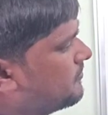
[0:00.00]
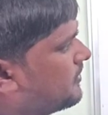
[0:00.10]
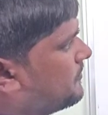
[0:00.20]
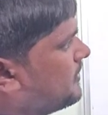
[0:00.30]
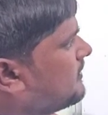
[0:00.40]

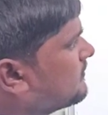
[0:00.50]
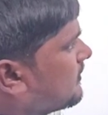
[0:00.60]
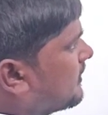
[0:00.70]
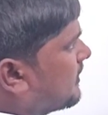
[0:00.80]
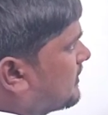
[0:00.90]
number B
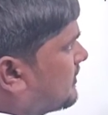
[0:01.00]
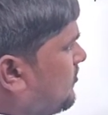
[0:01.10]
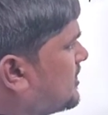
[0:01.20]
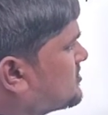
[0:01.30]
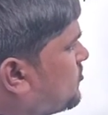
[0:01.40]
is correct.
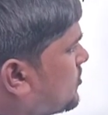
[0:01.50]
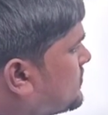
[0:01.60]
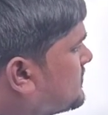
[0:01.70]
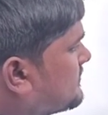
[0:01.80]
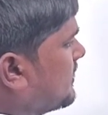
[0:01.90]
Now let's move on
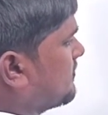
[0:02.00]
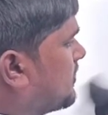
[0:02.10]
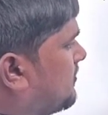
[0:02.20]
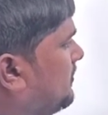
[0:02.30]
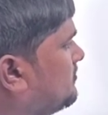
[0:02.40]
to the second
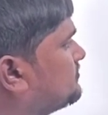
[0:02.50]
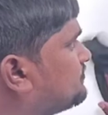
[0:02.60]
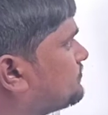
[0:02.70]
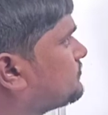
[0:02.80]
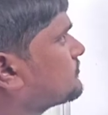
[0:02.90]
problem.
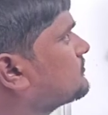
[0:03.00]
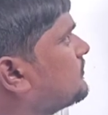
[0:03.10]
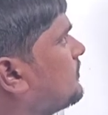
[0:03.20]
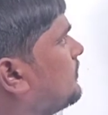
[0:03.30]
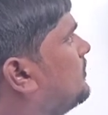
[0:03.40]

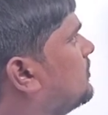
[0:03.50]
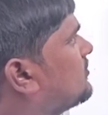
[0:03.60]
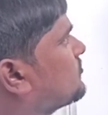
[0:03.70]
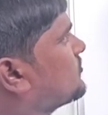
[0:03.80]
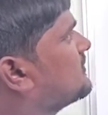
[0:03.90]

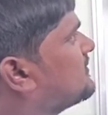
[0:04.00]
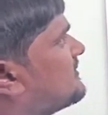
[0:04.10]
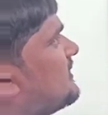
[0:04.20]
So this is